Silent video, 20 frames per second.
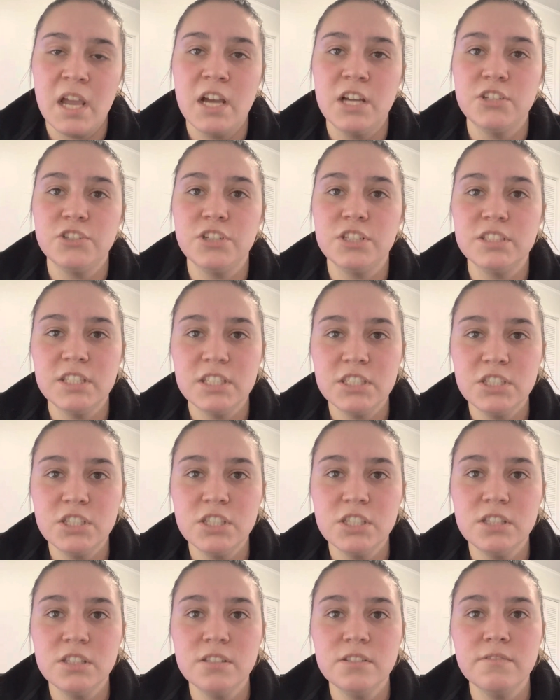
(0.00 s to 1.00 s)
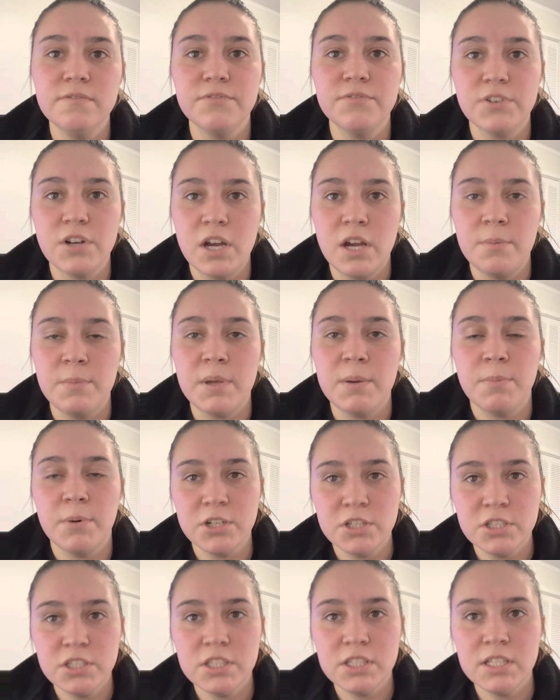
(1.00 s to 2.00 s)
Transitions from
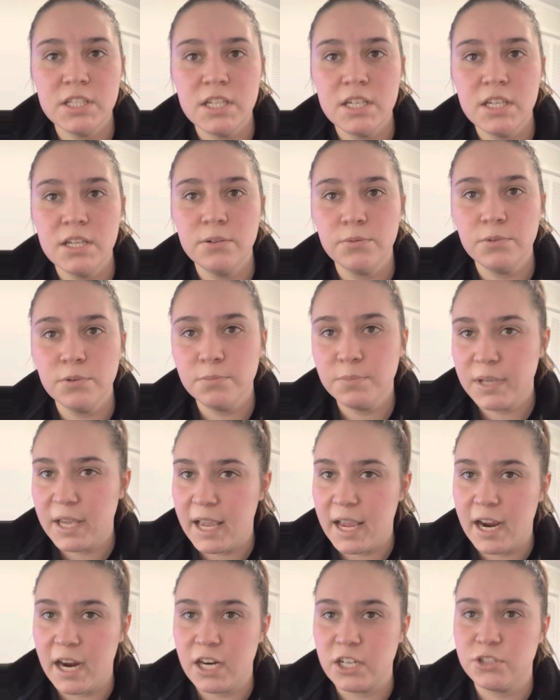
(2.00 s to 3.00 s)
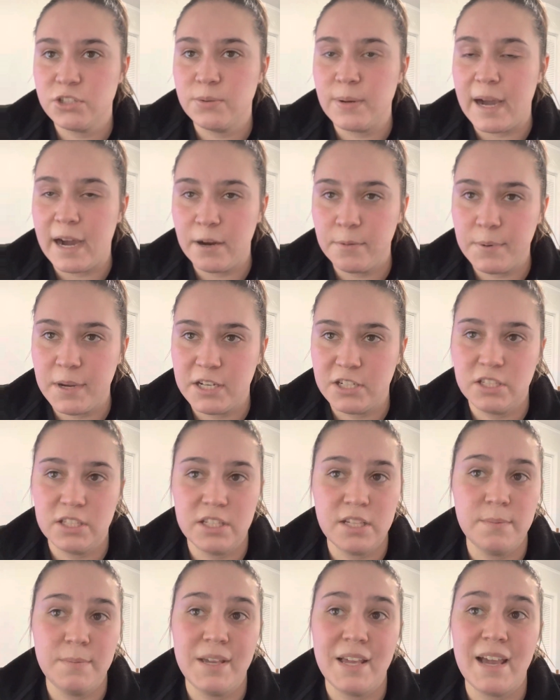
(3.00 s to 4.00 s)
emergency room care to outpatient
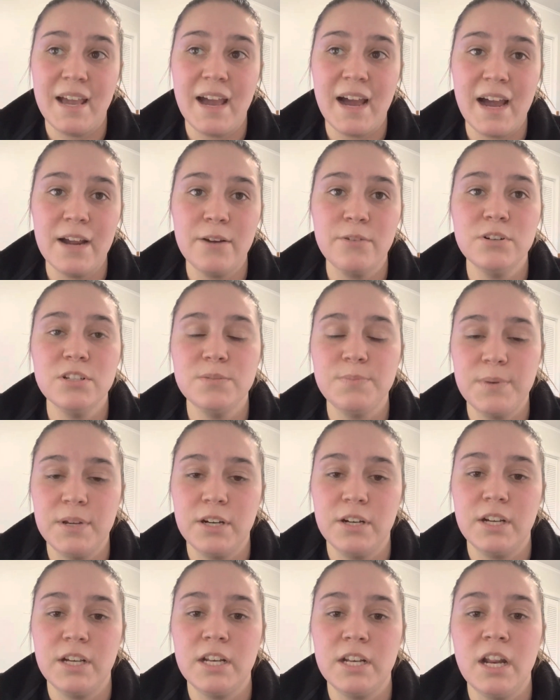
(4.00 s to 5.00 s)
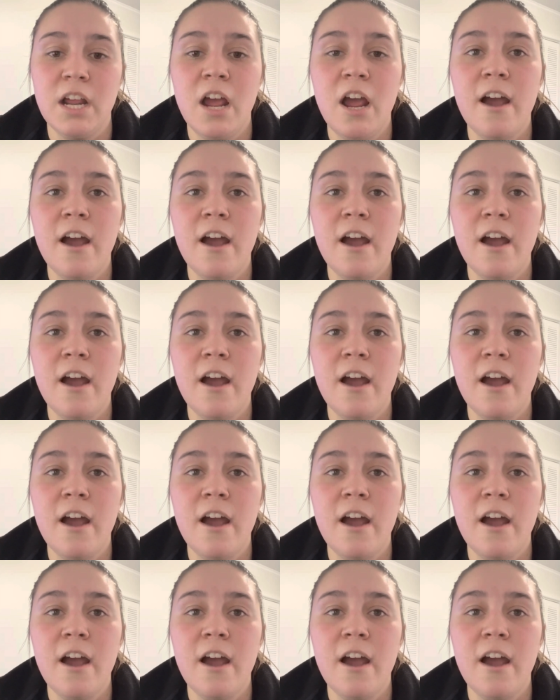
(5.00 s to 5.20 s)
can be a high-risk period